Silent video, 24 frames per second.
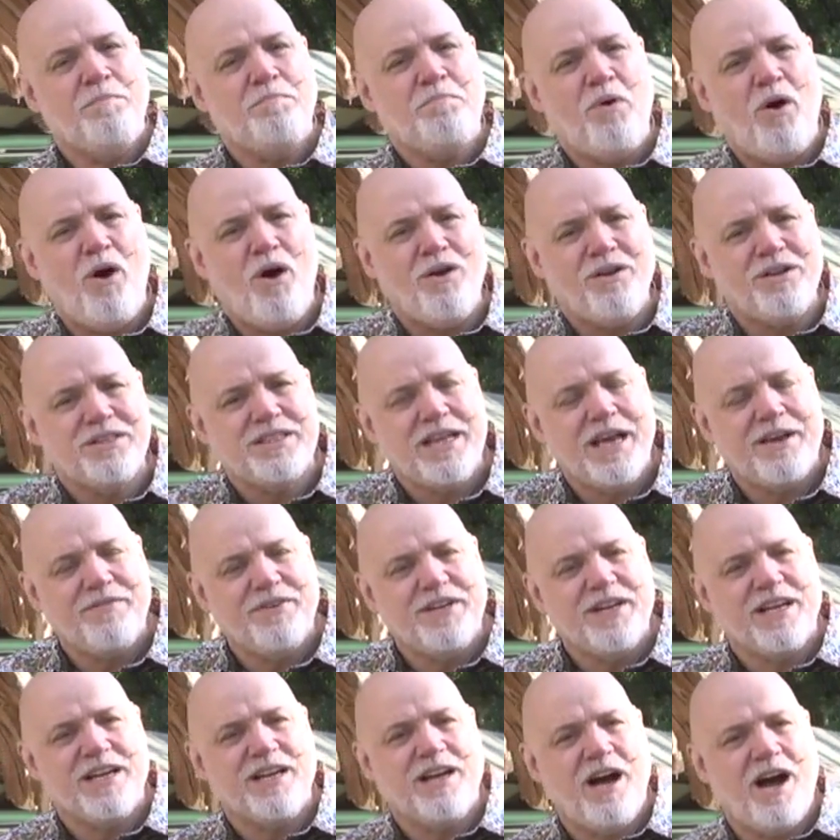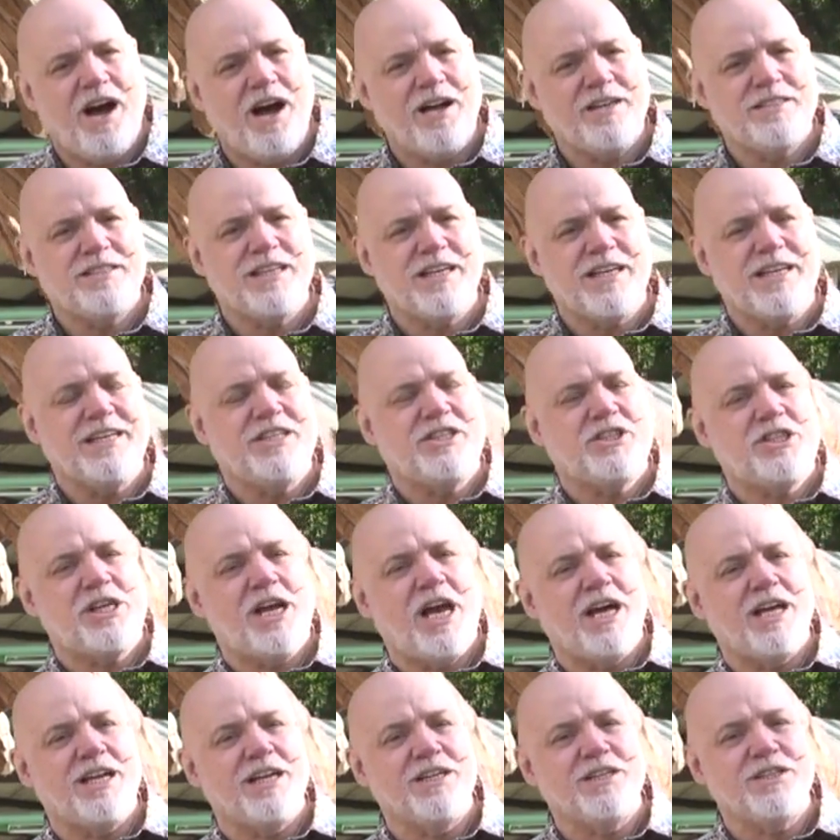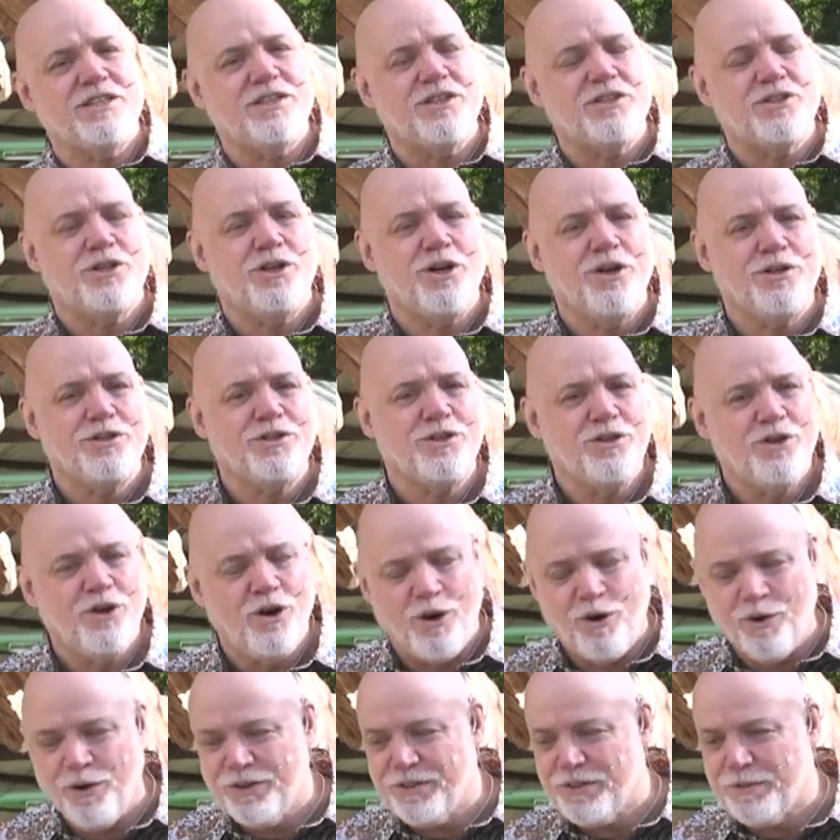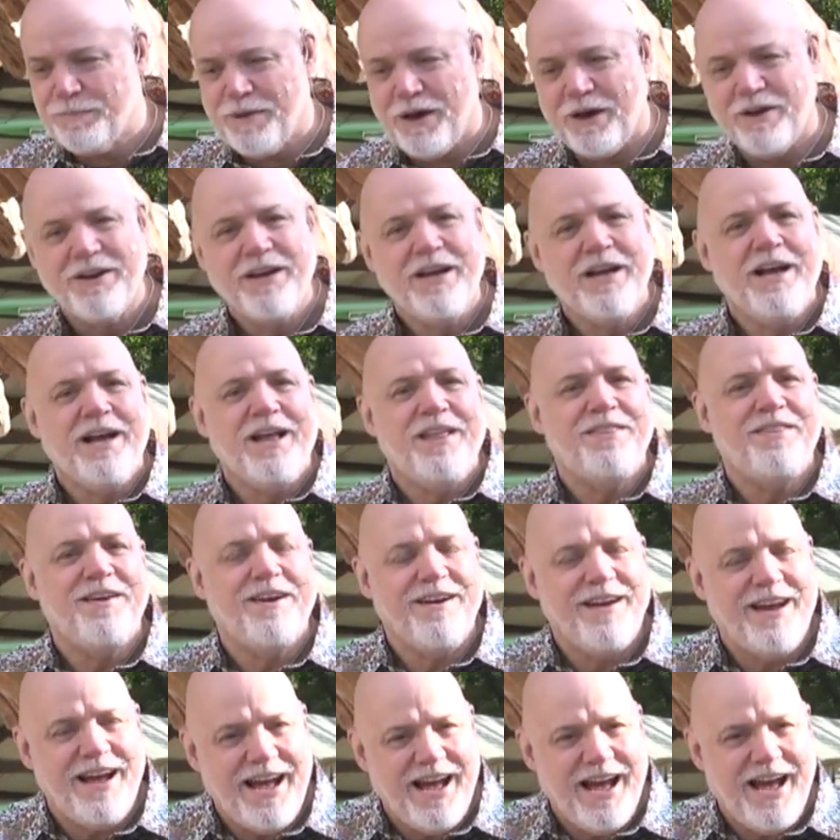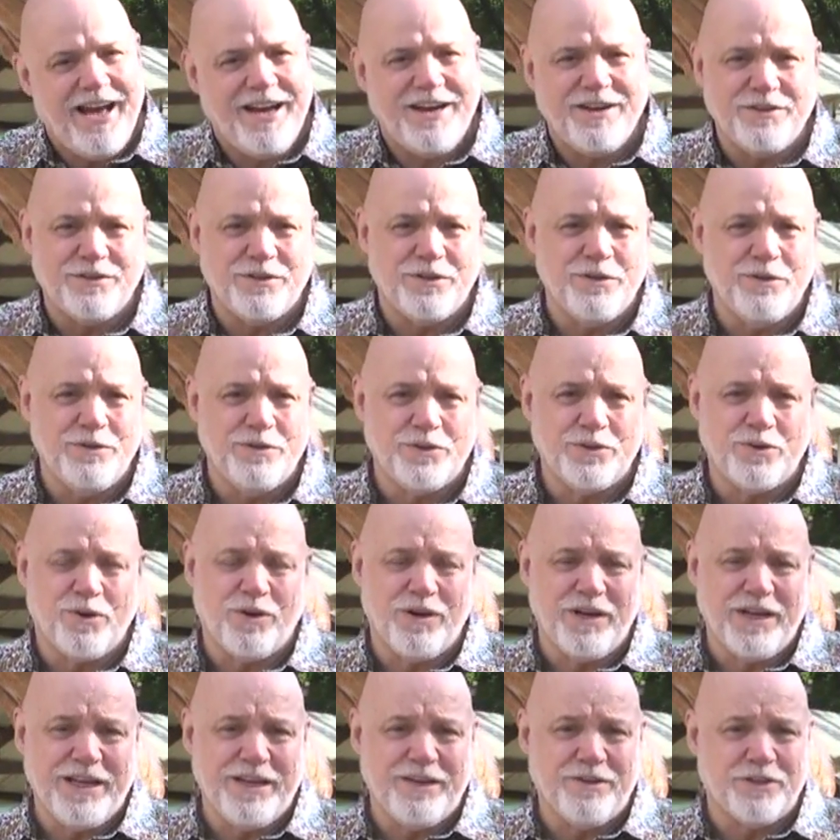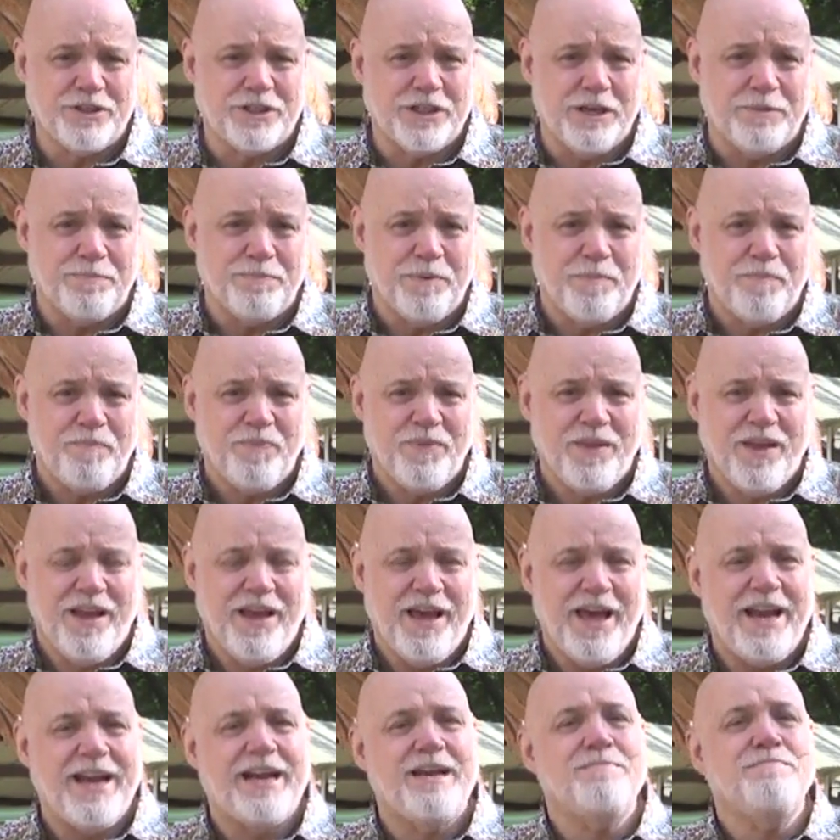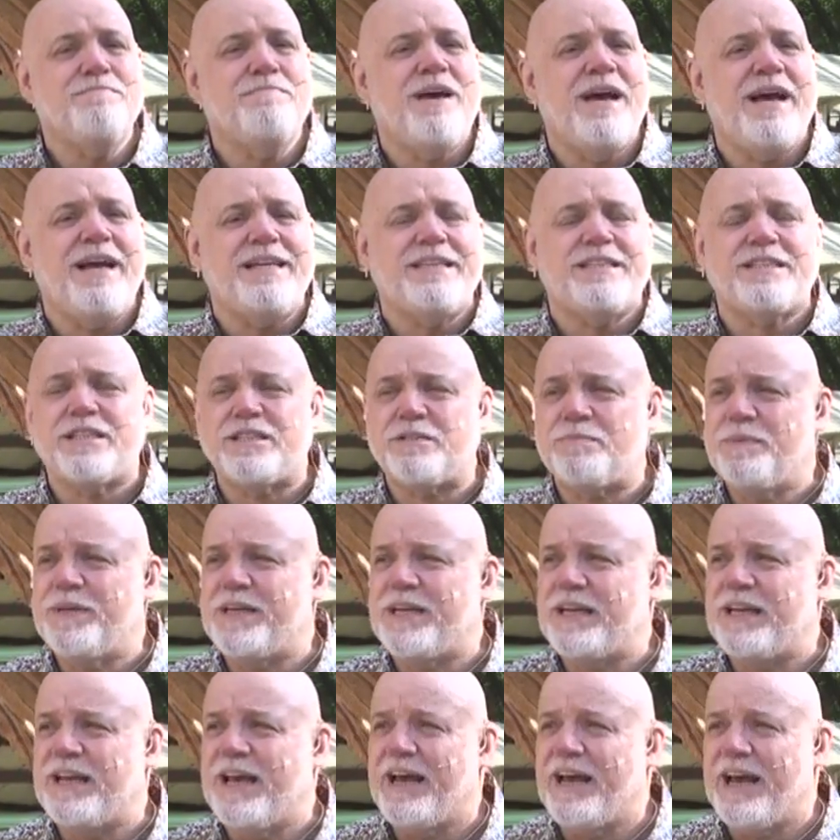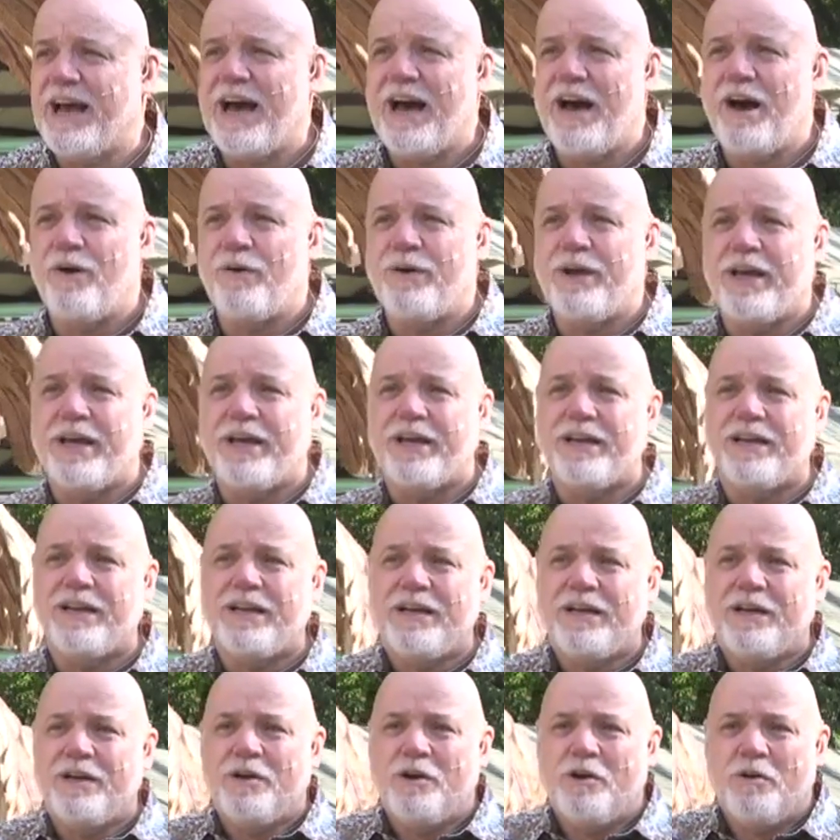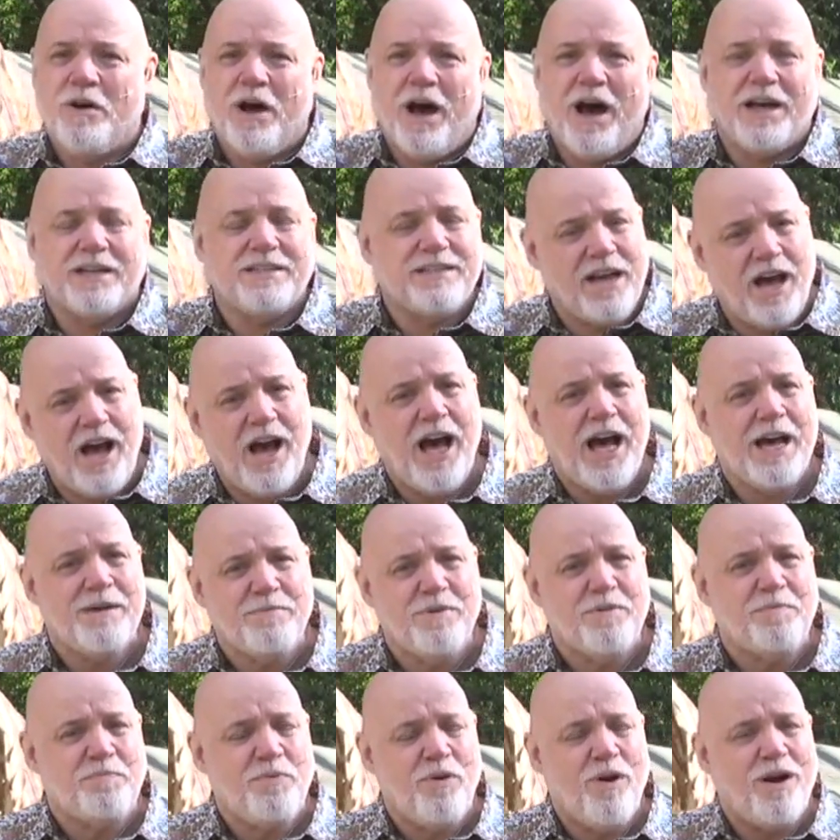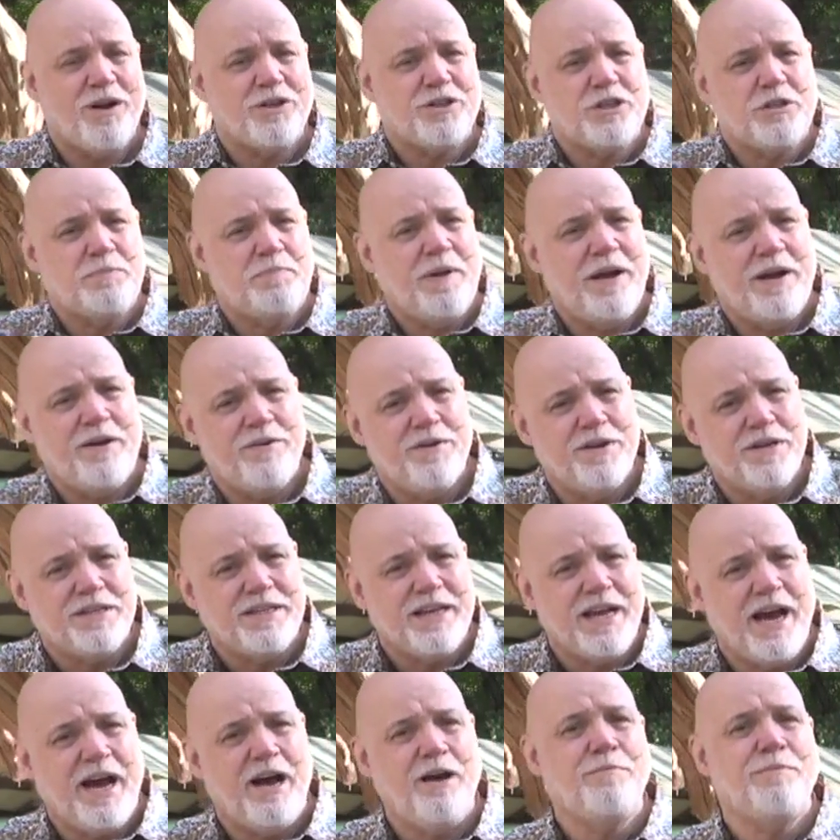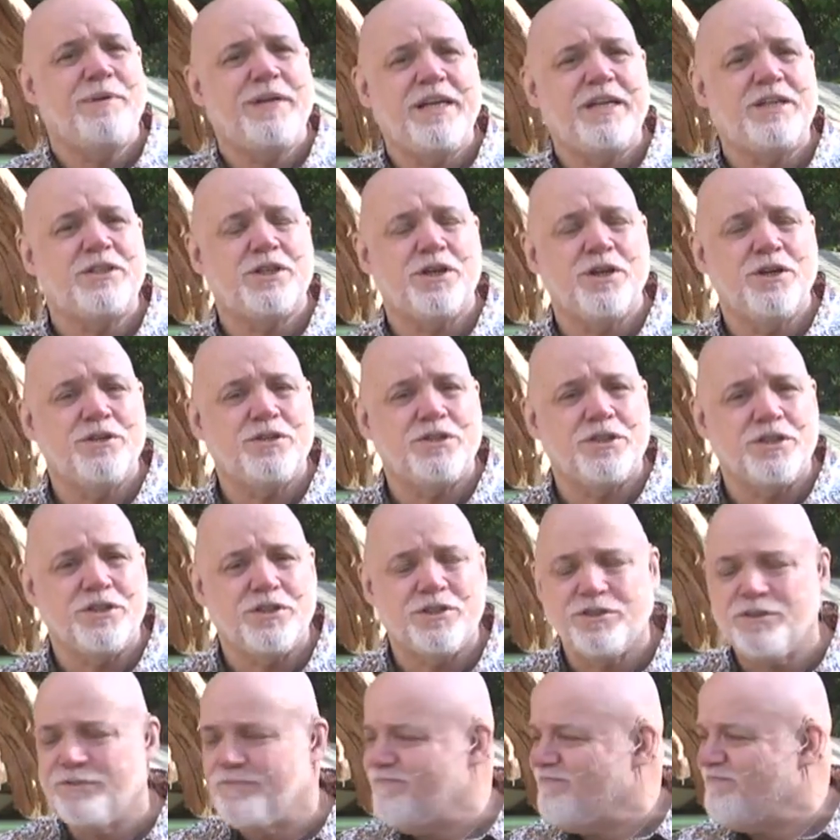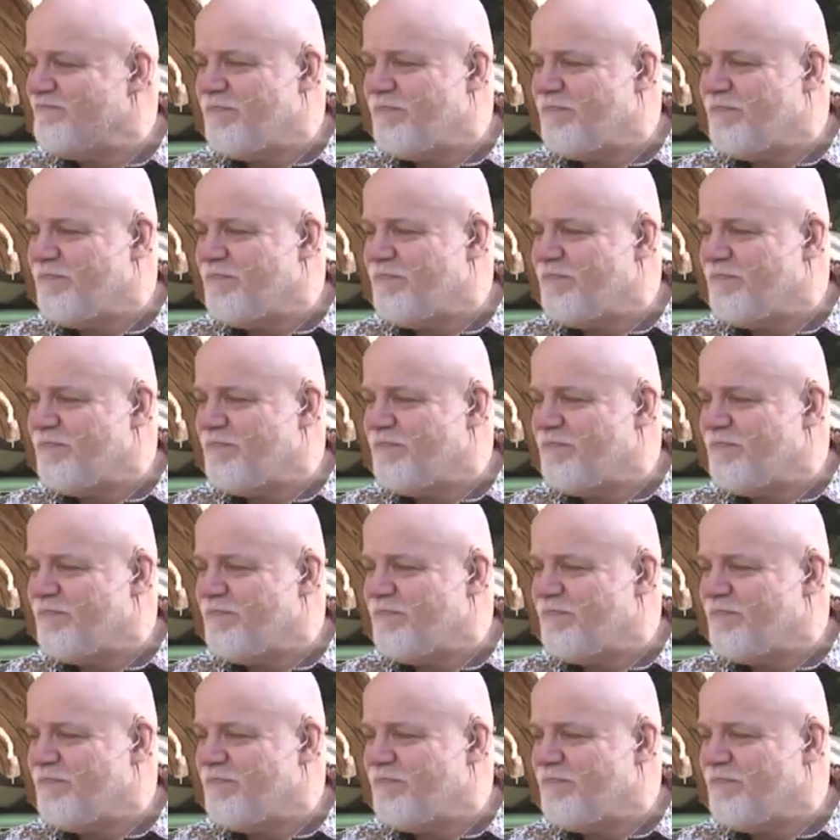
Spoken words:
Paul is having to constantly challenge the church in Corinth about their attitudes toward leadership. And it amazes me today how in a time of prosperity, how many churches